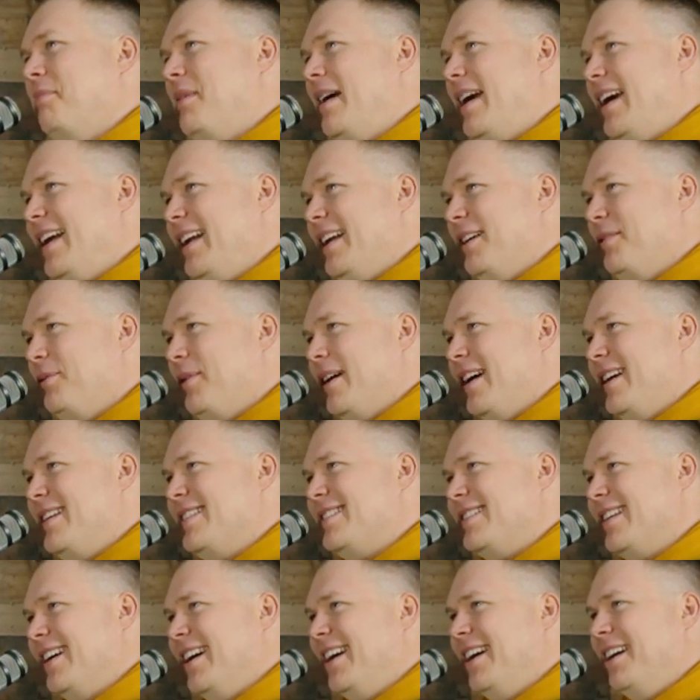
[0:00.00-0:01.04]
Manny
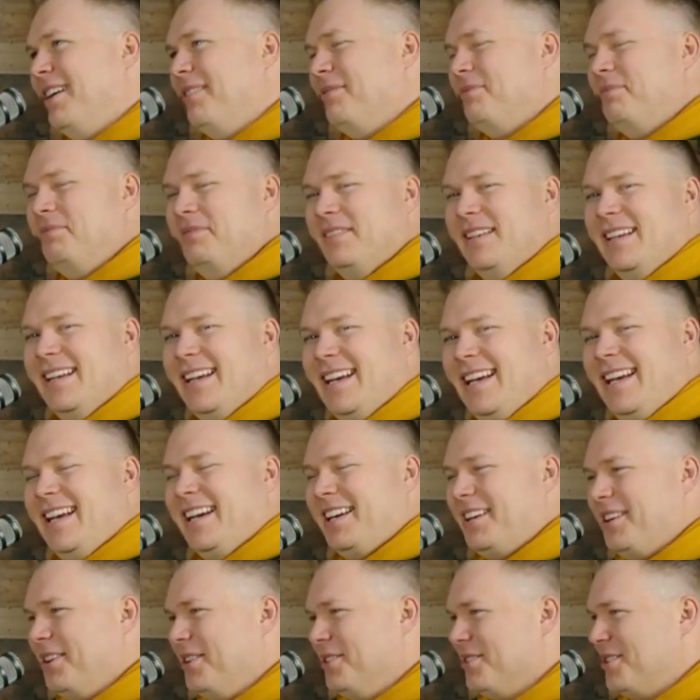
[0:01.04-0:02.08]
wakes up
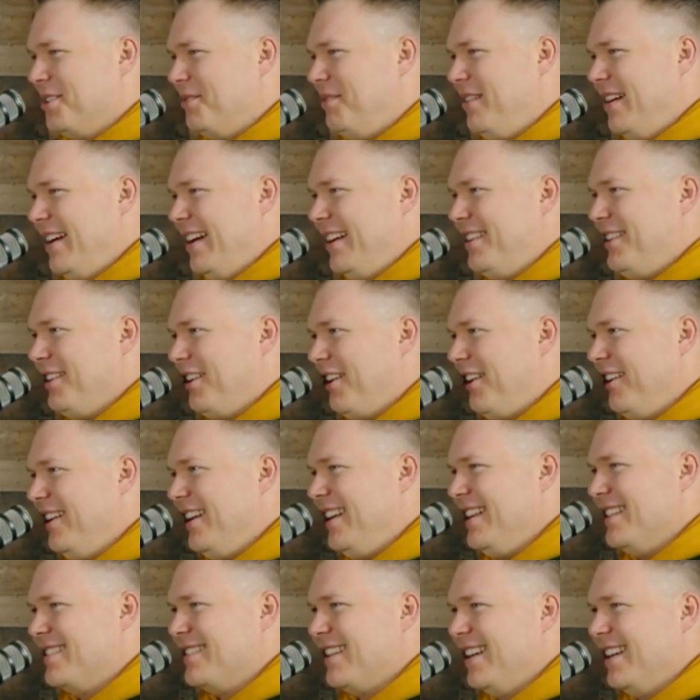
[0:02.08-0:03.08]
and goes to the backyard, and he's